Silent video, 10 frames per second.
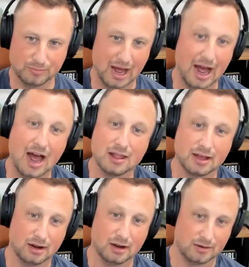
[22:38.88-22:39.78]
I
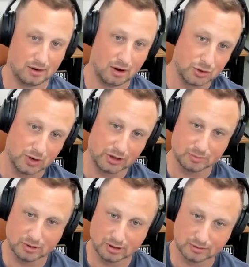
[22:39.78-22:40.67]
highlight all throughout the
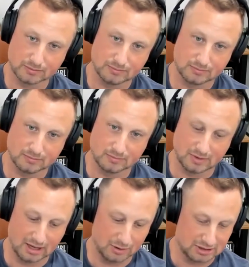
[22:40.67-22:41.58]
book.
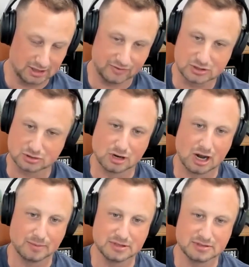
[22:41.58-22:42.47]
I always get physical
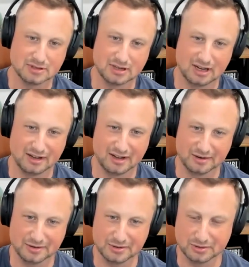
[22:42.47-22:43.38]
copies. I
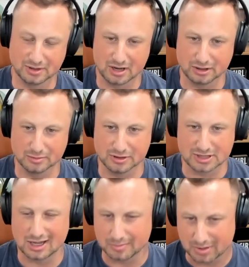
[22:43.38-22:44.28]
don't do audiobooks.
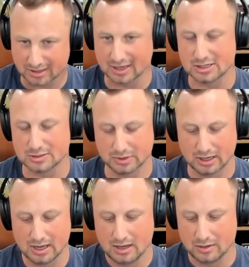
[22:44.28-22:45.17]
I like podcasts,
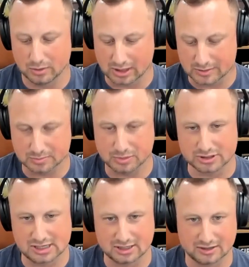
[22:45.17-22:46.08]
but when it comes to
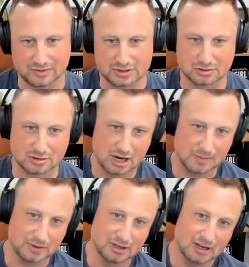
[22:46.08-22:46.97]
books, I get the physical
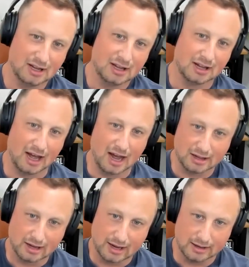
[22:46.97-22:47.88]
copy. I
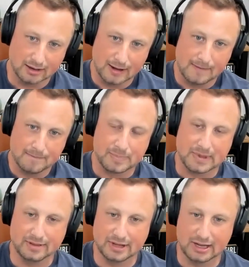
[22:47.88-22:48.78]
highlight.
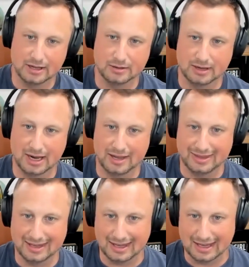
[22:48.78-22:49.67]
Then at
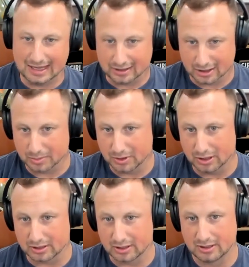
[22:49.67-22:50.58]
the end of the
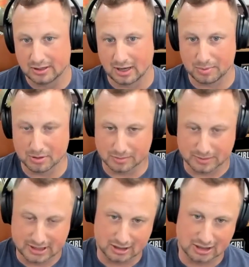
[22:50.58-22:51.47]
book, I pull up
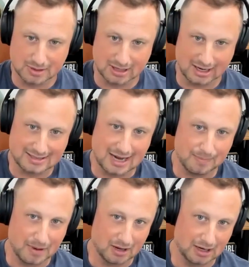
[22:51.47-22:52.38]
a document and I
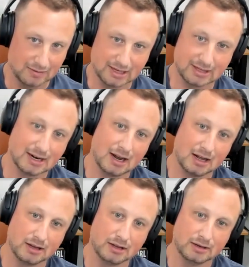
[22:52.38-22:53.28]
type out everything that I
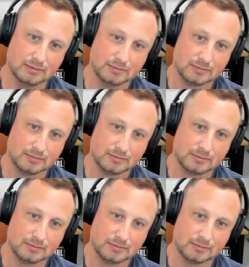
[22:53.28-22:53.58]
highlighted.